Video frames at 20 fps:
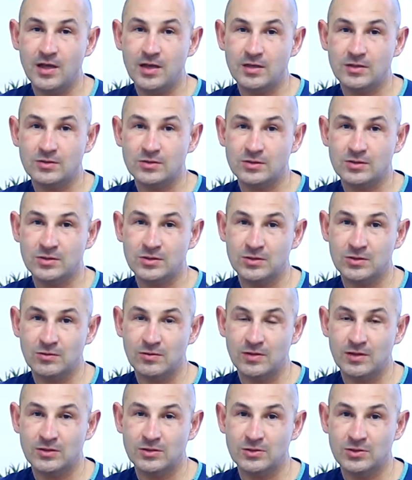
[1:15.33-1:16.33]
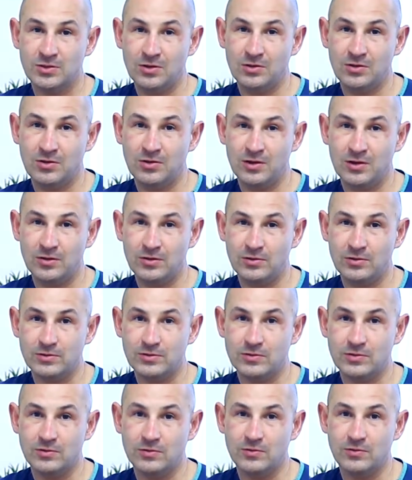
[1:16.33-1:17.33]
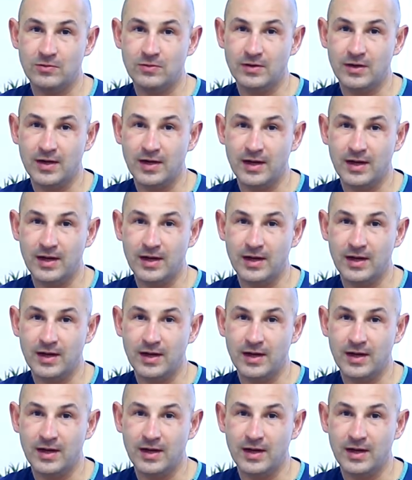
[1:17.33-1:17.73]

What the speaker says: so that you can also